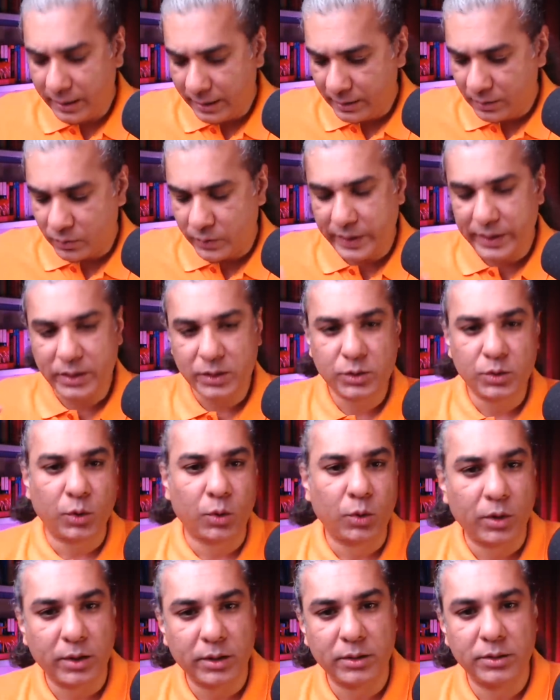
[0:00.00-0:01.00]
and
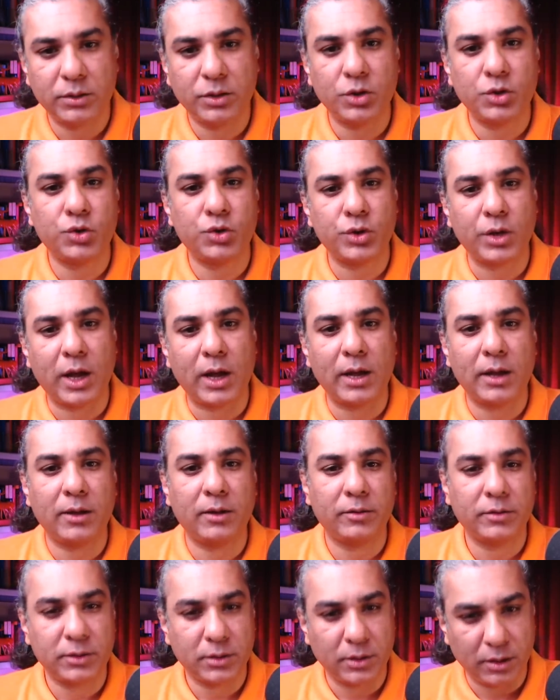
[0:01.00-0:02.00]
restored the Shah,
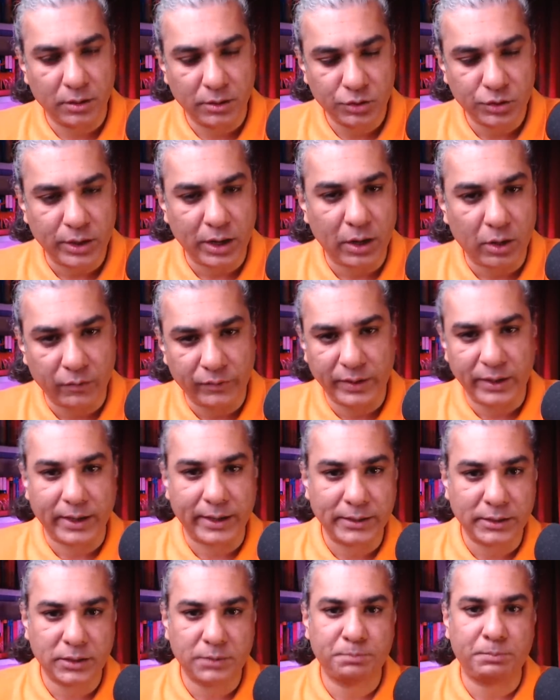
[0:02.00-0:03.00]
uh, Shah of
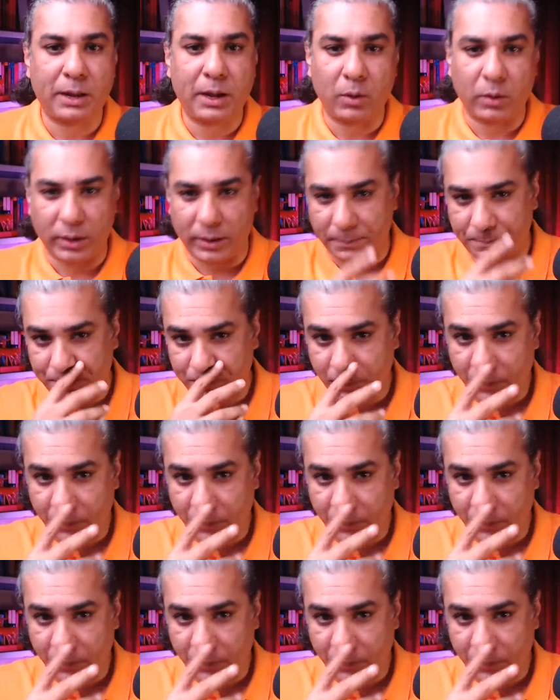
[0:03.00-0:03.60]
Iran's power.